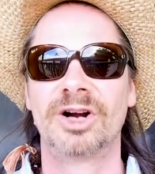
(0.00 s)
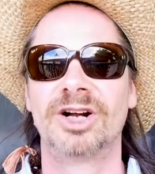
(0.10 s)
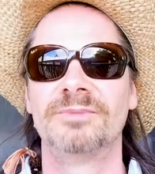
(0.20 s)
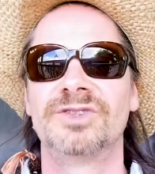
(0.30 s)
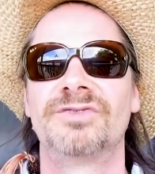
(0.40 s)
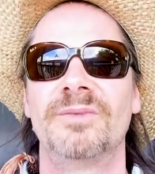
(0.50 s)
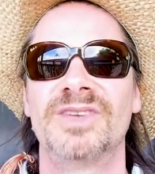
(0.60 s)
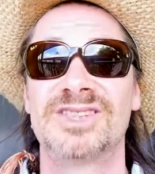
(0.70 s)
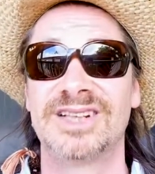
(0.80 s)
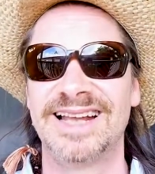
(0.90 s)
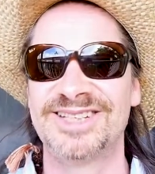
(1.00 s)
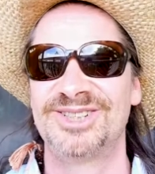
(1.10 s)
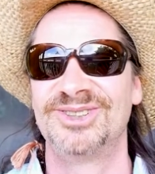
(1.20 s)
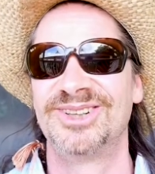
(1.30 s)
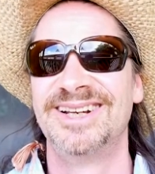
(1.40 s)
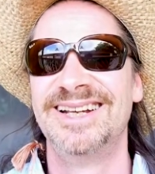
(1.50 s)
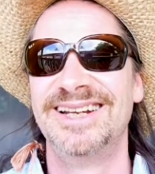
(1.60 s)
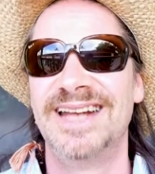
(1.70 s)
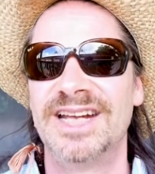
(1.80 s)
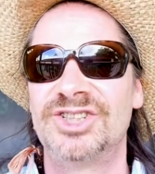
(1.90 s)
comes from the celestial
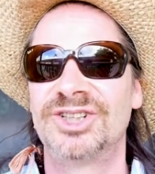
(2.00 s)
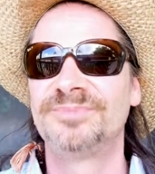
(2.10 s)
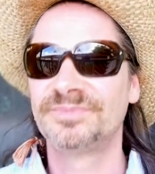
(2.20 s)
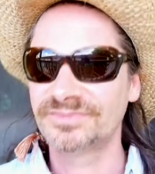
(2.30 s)
nature